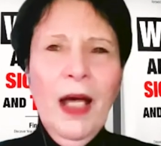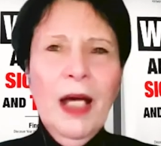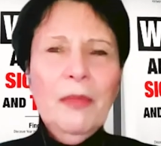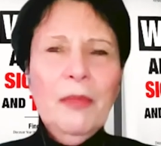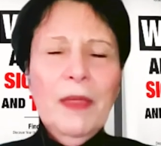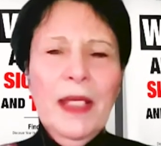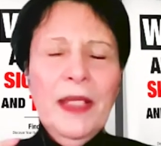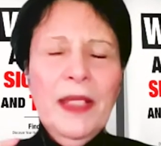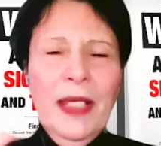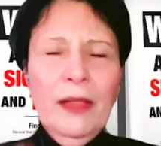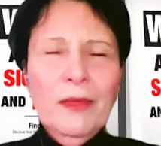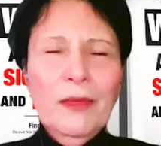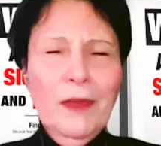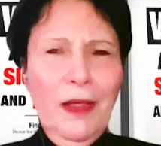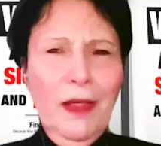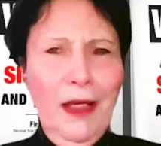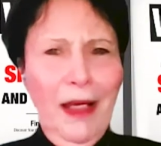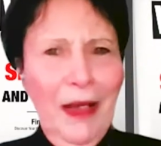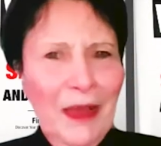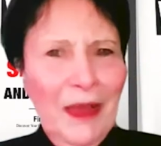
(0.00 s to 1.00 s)
then,
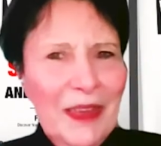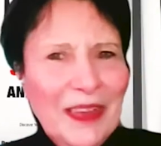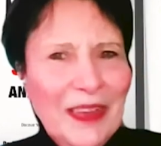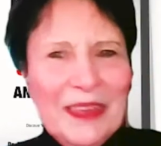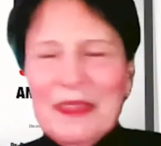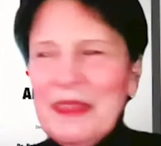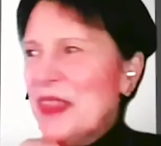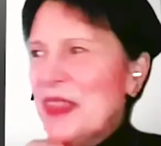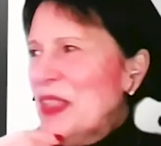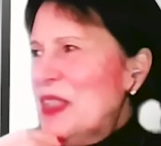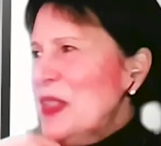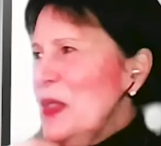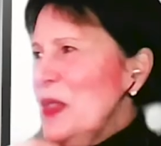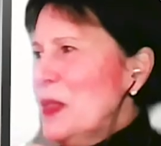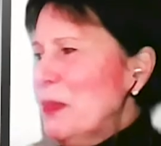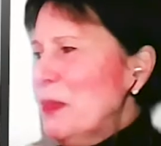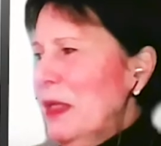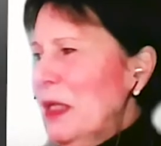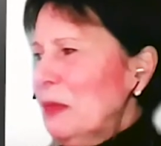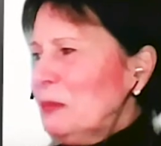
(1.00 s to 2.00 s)

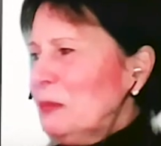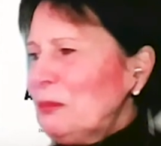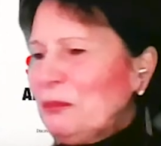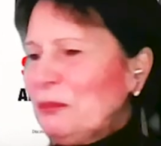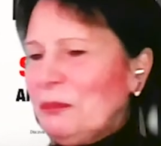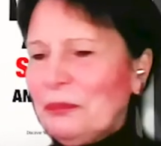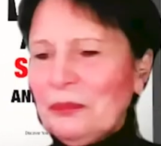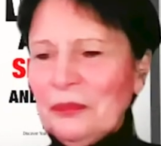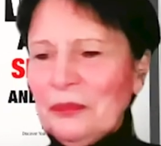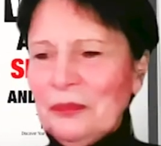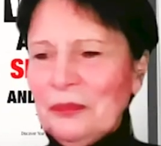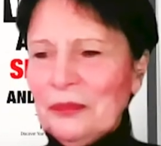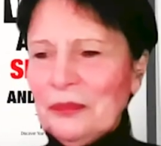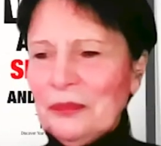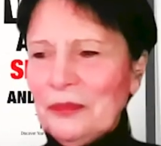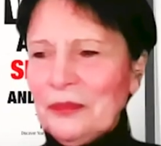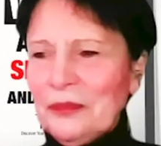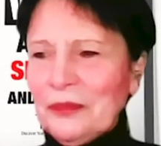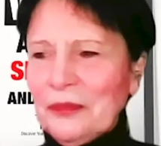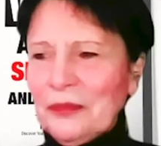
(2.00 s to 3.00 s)
excuse me.
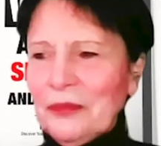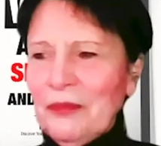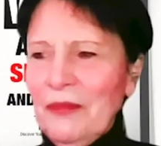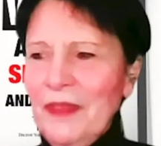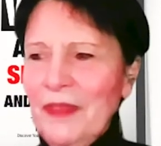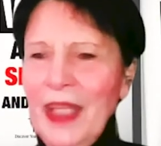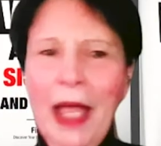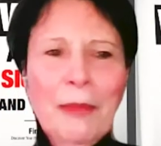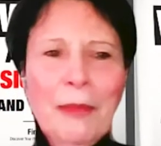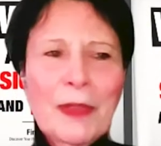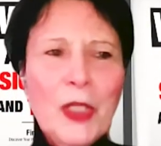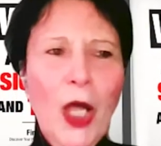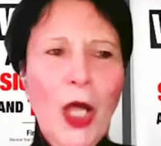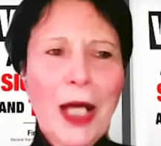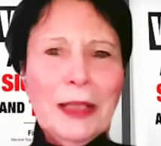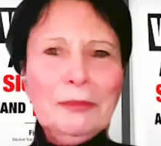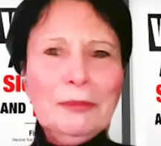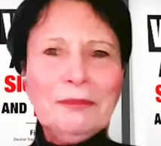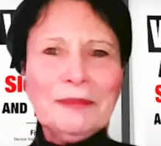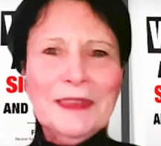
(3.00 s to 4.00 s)
I've been
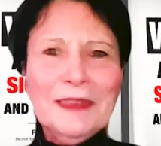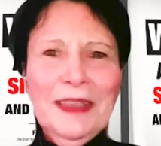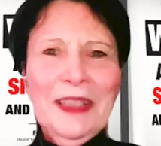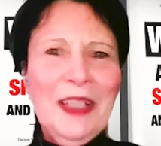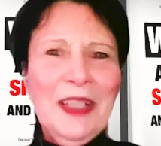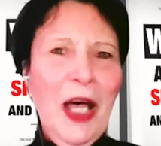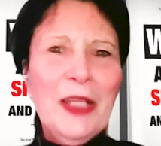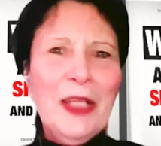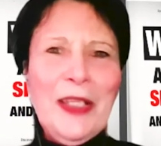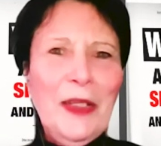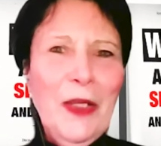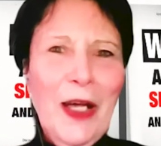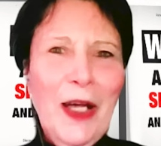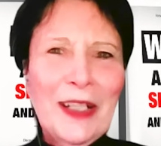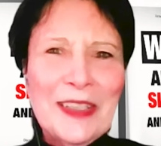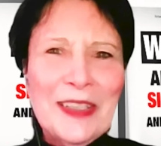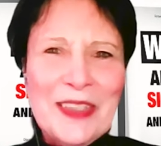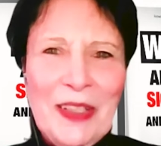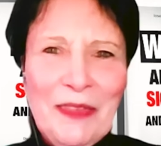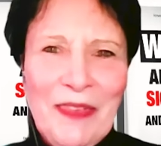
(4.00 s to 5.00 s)
talking all day
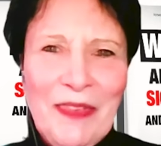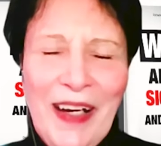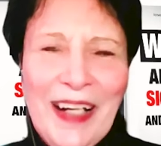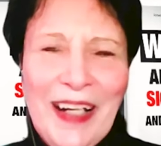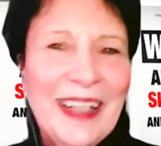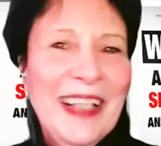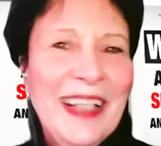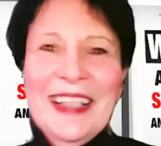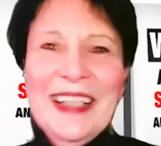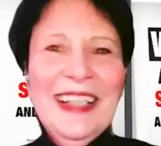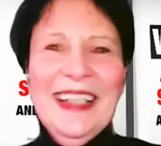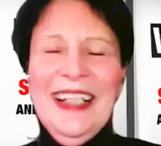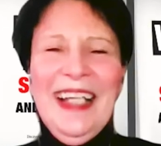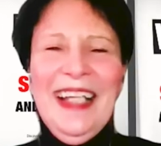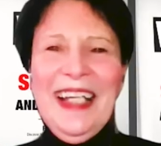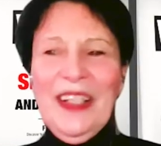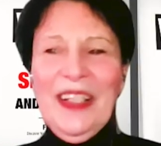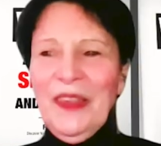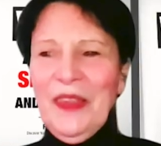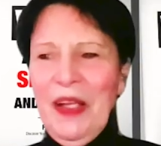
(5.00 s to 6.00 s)
long so far, and
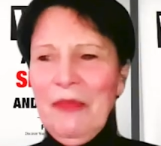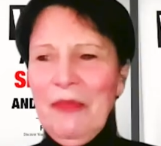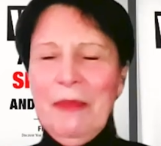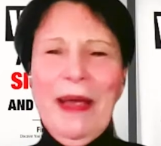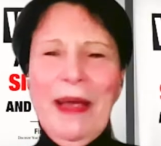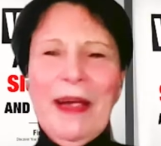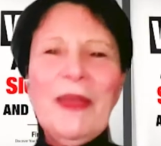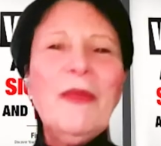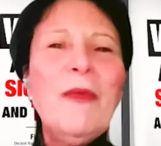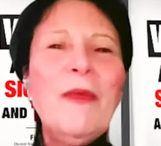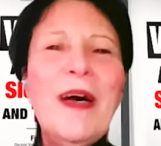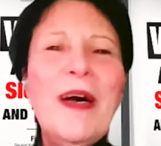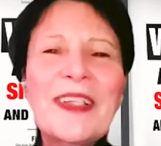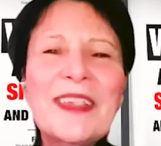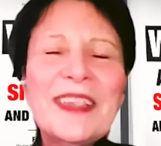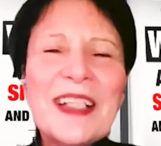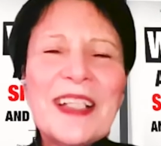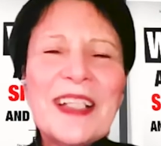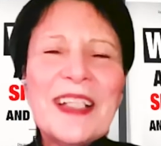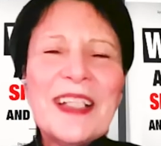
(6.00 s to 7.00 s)
I don't have a bottle of water
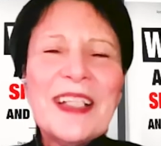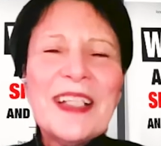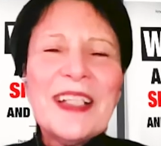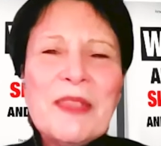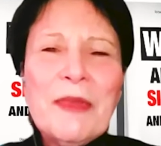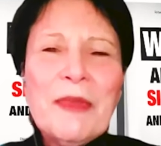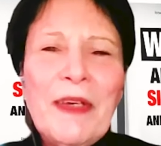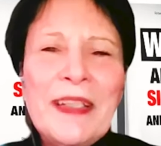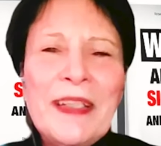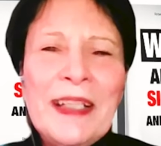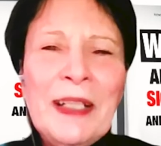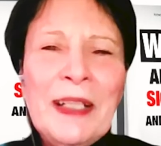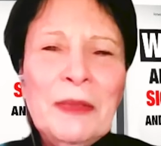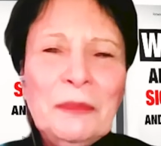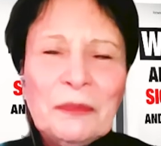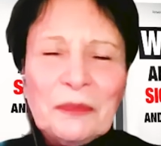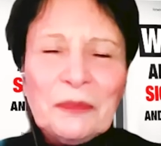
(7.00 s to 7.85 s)
next to me right now.